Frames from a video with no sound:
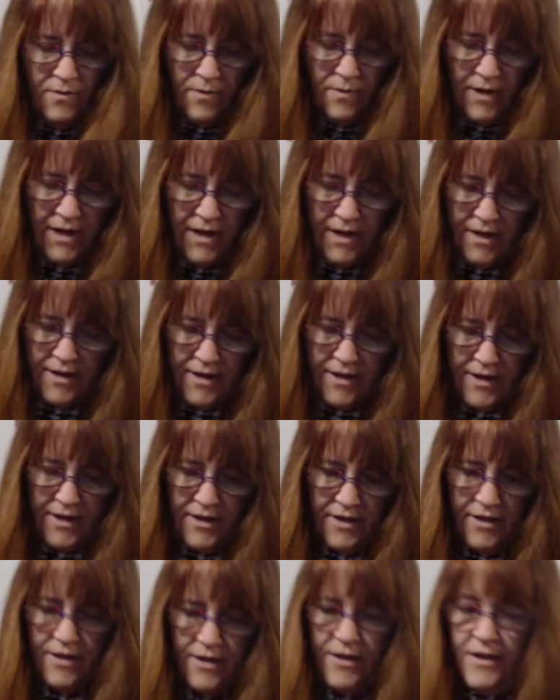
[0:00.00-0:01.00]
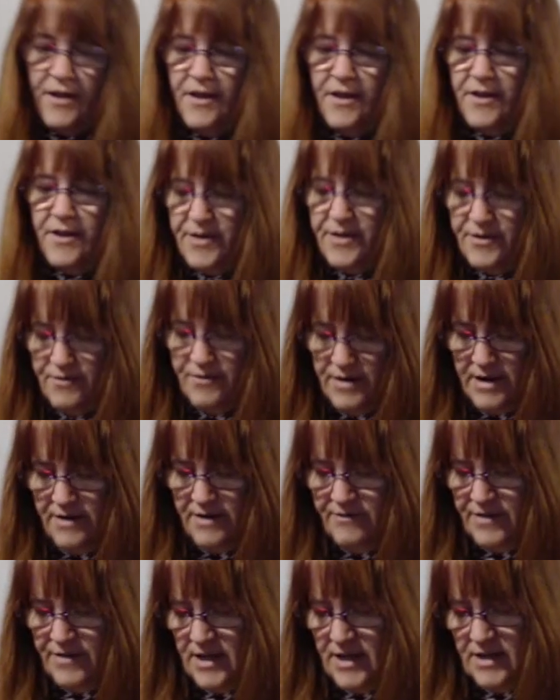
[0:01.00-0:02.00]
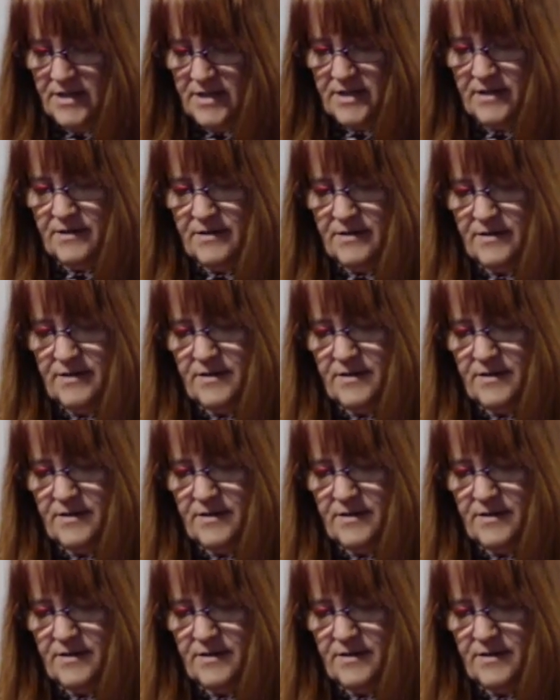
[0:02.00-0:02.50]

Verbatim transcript: with 3 of these.